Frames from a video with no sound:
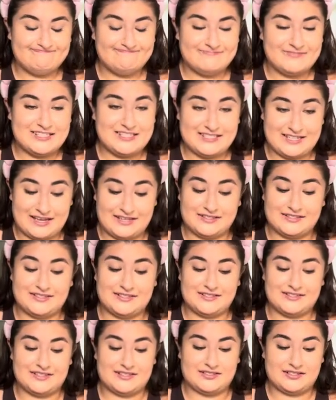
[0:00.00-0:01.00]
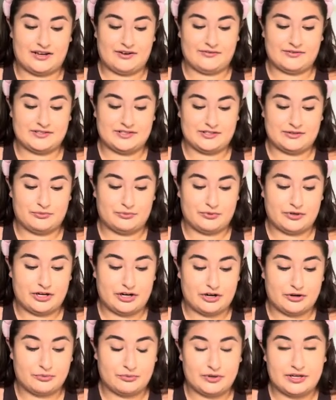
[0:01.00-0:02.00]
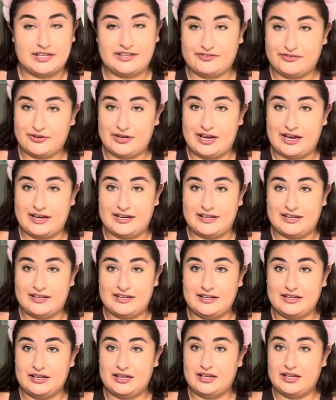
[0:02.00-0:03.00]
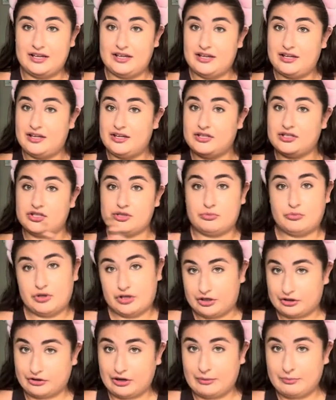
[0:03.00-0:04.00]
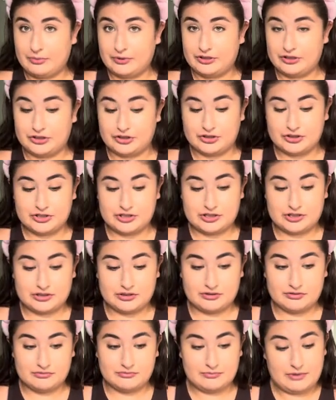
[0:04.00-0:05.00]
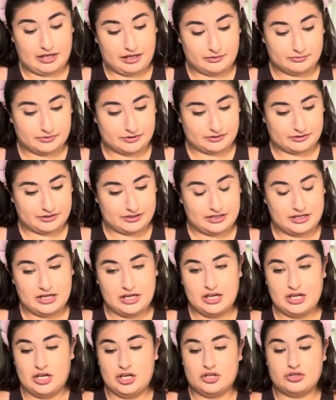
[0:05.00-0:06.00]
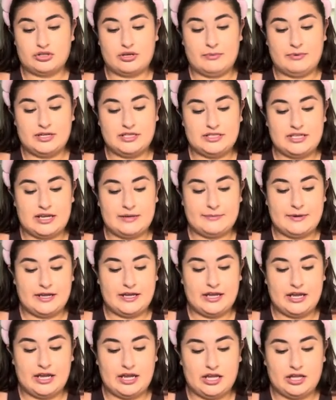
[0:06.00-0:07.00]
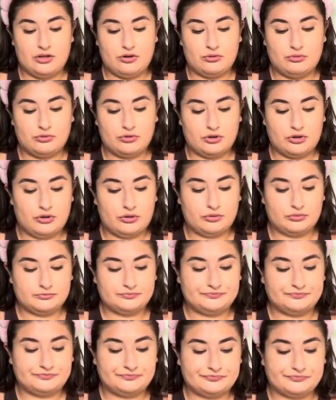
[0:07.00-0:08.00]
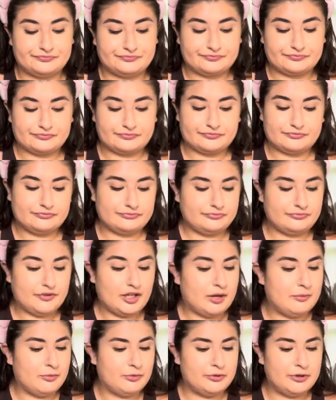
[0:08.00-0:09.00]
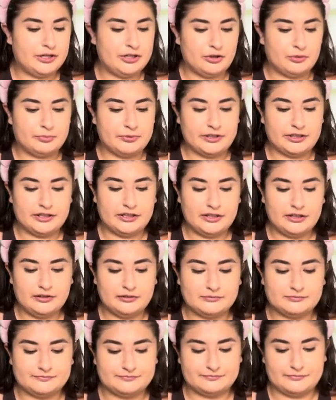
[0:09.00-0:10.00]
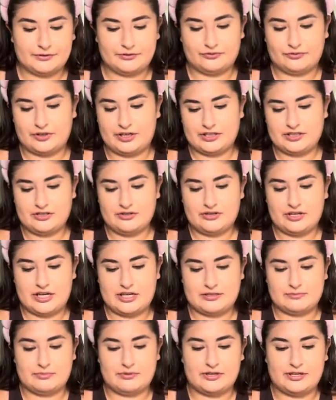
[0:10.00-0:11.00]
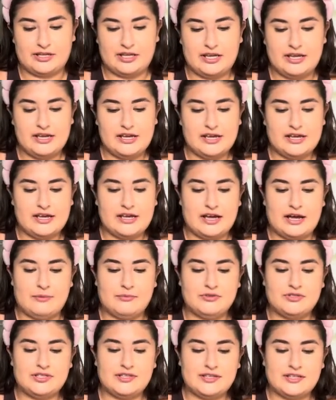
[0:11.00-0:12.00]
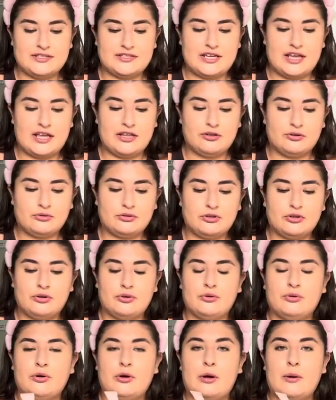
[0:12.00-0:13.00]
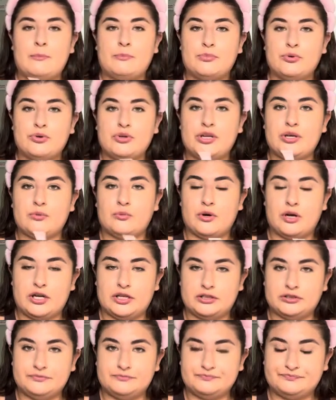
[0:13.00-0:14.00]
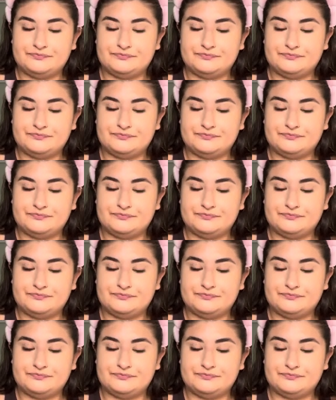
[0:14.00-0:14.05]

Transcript: scent since obviously we are recreating Sabrina Carpenter's makeup look so I'm gonna take my halo glow I'm already opening it up before I tell you guys but I'm using this Halo Glow Beauty Wand